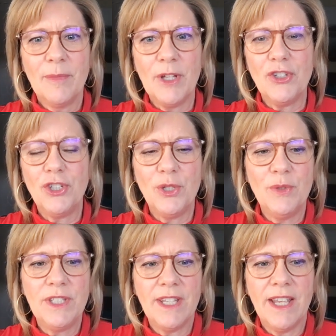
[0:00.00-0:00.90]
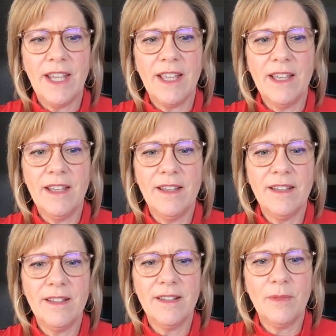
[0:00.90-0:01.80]
But choosing
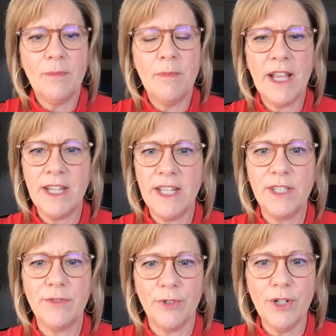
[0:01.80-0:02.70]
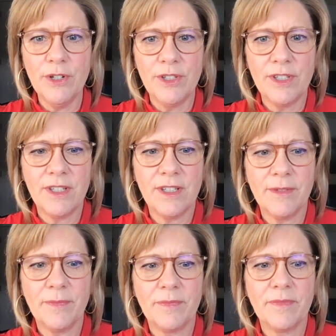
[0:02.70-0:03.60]
my needs first,
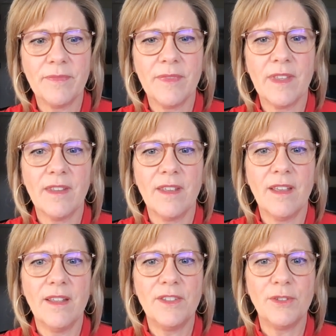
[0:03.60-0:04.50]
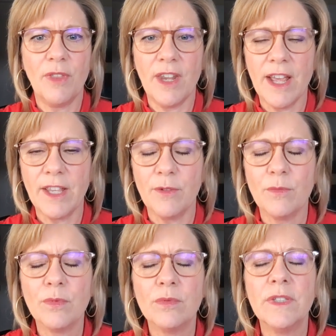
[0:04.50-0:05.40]
so that I
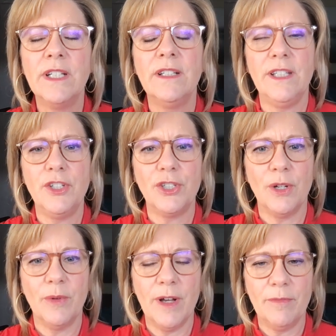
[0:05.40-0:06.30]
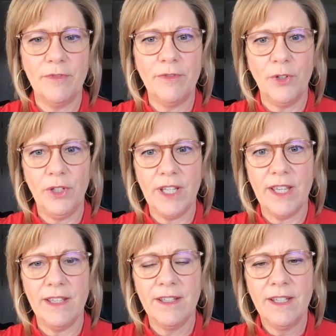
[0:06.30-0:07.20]
can really show up
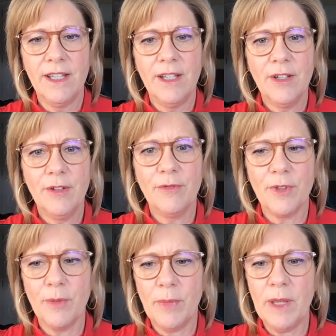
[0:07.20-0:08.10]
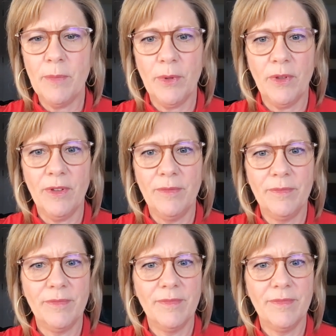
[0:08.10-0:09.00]
fully for the people
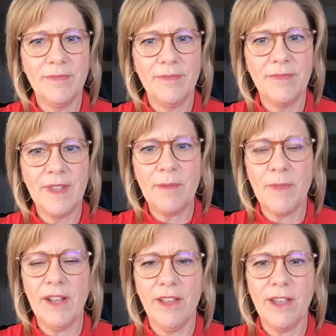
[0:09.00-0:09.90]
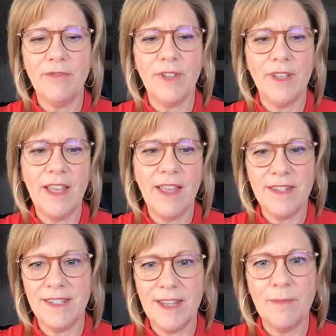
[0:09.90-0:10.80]
in my life
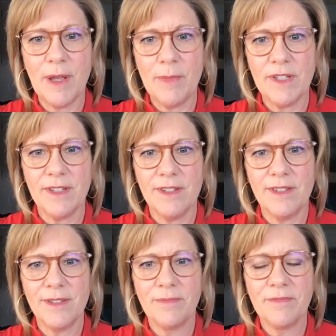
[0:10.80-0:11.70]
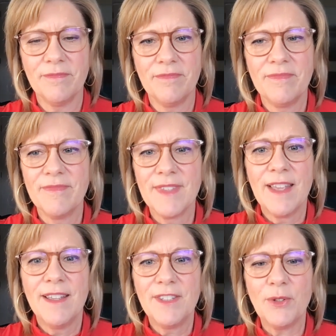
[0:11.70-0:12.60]
and in my business.
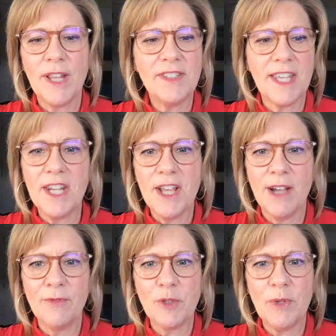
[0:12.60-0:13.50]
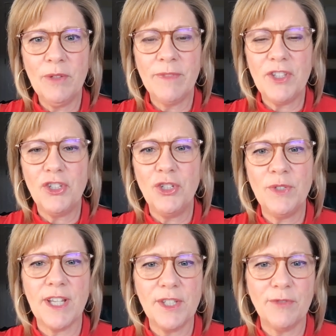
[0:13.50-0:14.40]
So let's get uncomfortable. Let's
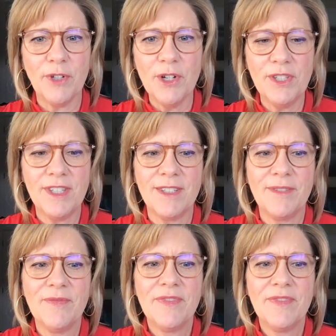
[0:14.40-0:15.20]
choose us first